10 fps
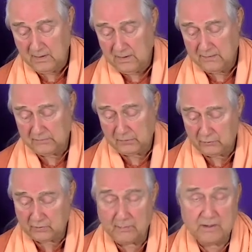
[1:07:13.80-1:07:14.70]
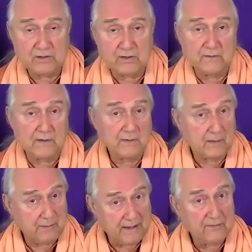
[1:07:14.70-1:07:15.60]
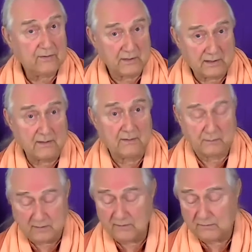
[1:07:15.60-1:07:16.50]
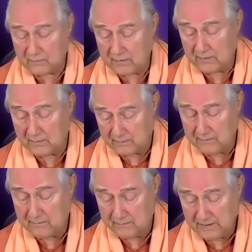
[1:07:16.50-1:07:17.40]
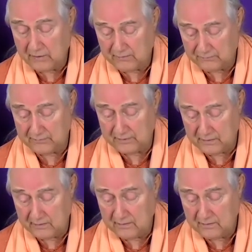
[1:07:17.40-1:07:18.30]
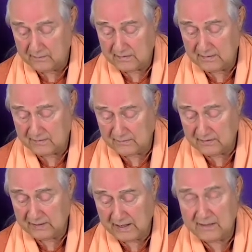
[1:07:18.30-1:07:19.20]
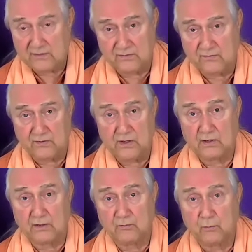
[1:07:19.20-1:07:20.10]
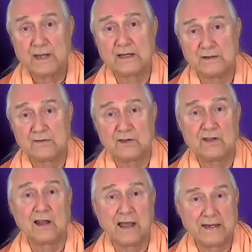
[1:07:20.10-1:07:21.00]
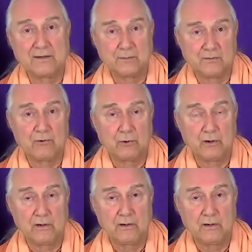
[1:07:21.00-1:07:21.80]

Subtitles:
So dimension of incapacity is very powerful there. That he's had this feeling of weakness in light before,